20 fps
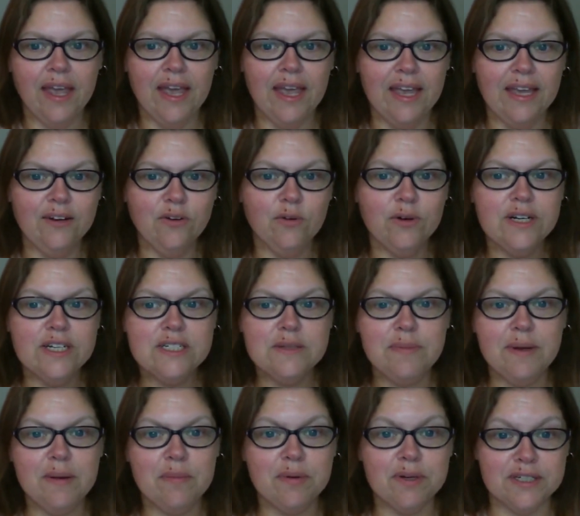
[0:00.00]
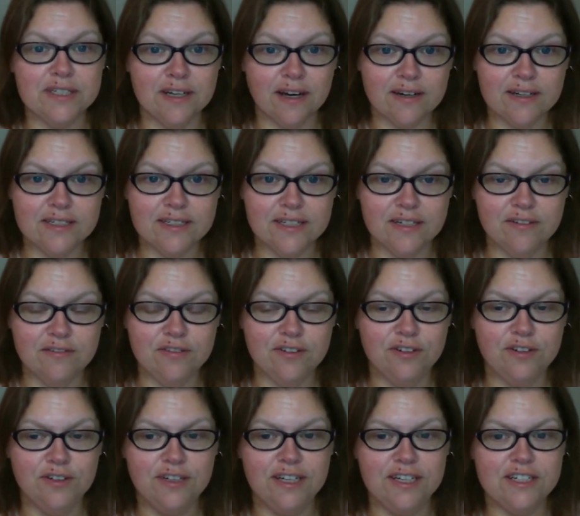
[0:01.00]
in order to be productive,
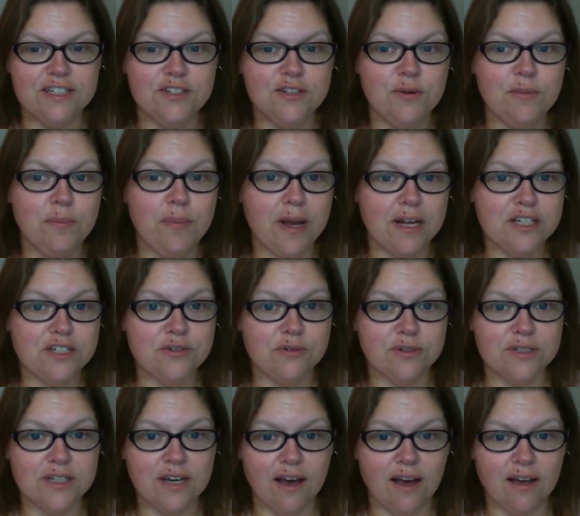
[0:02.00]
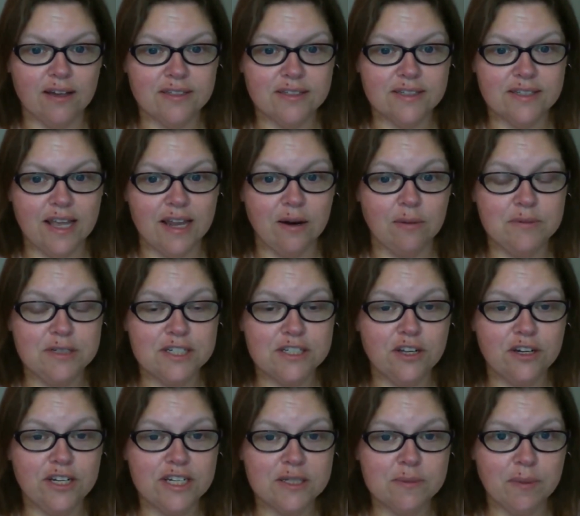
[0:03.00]
you need to batch your tasks. And I'm just
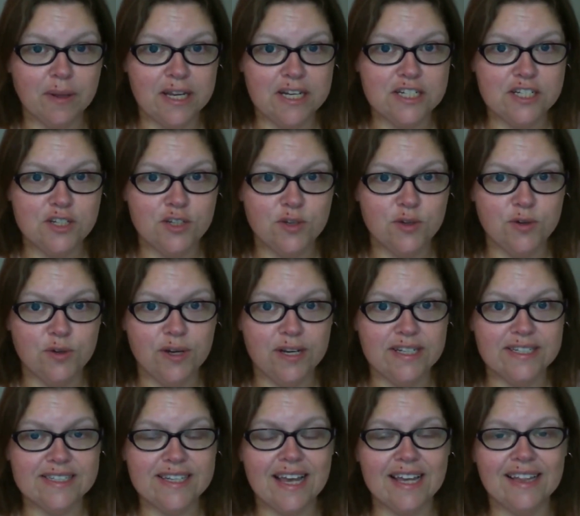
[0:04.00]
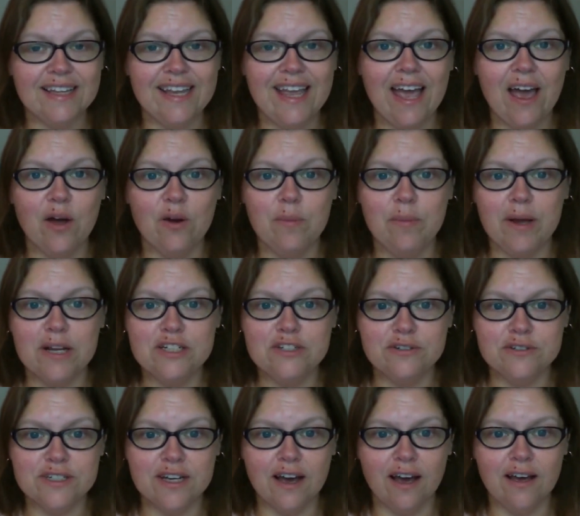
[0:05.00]
going to explain to you exactly how to batch
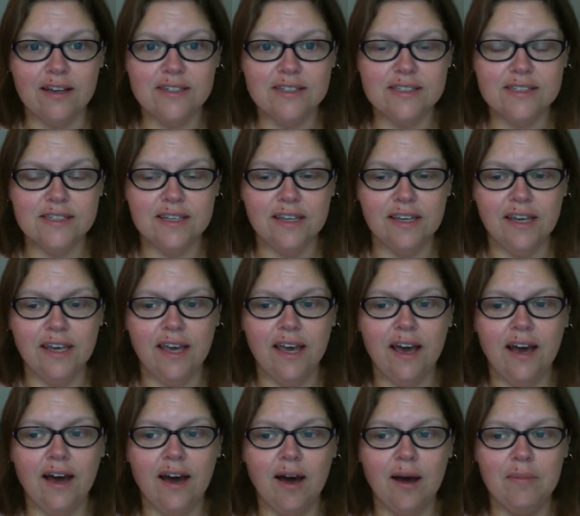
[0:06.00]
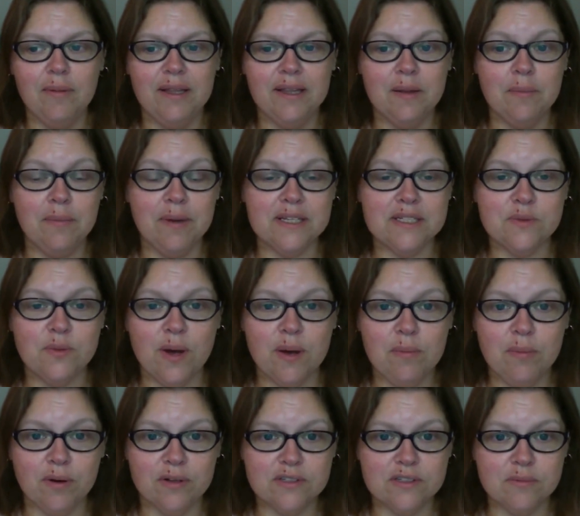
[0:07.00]
your tasks in the best way
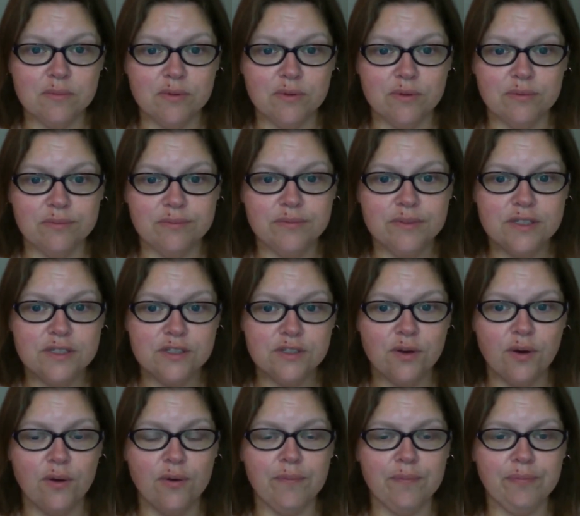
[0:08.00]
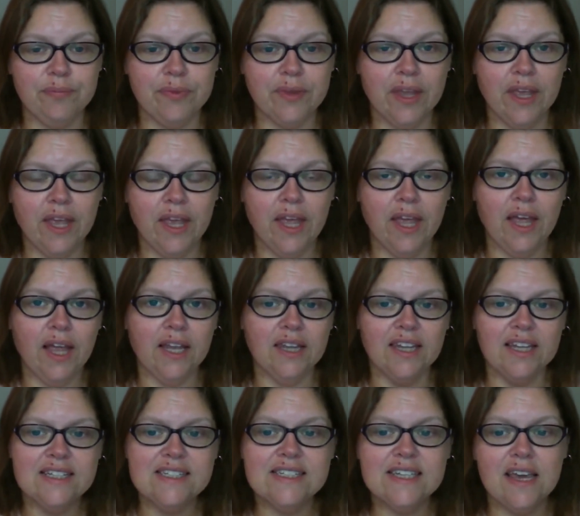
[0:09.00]
possible. So
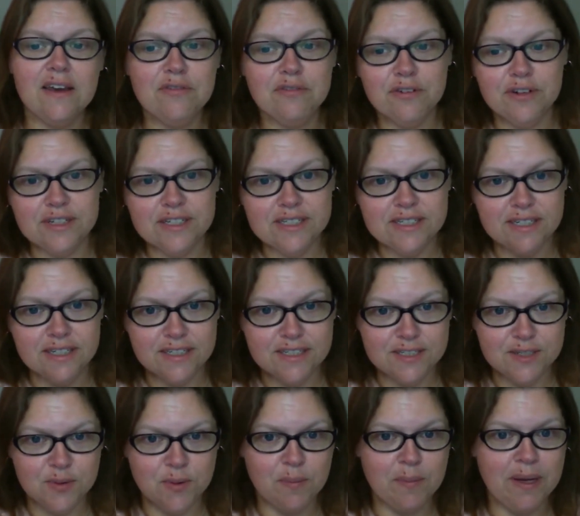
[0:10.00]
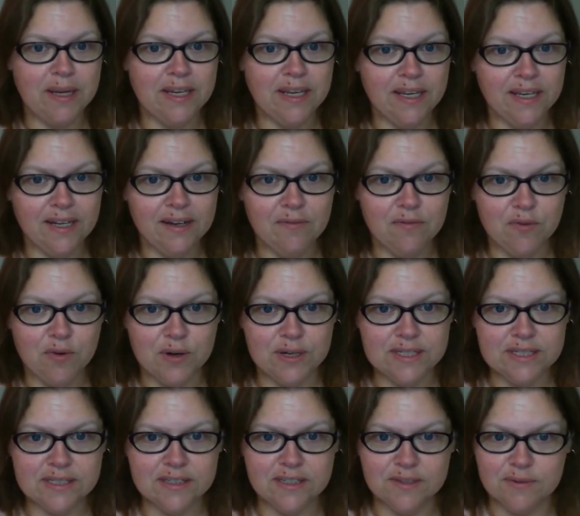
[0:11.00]
let's say, for instance, you are making an
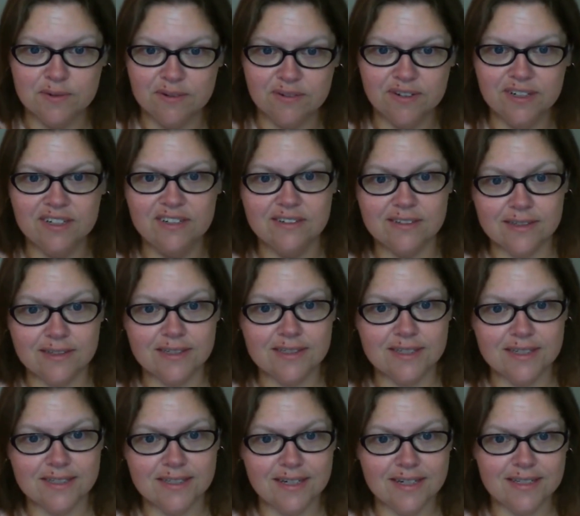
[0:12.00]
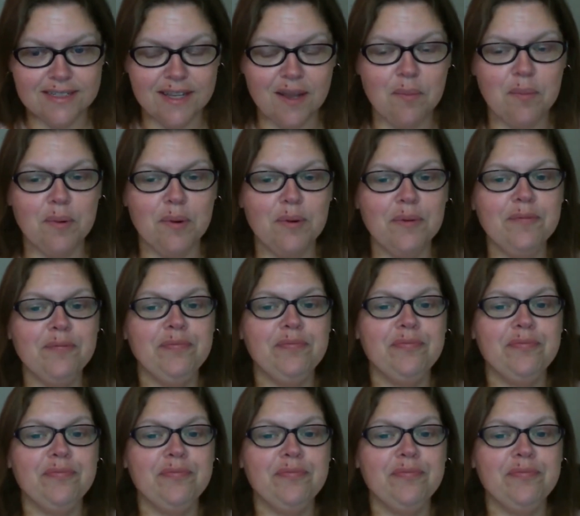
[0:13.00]
invoice, because we already used this as an example,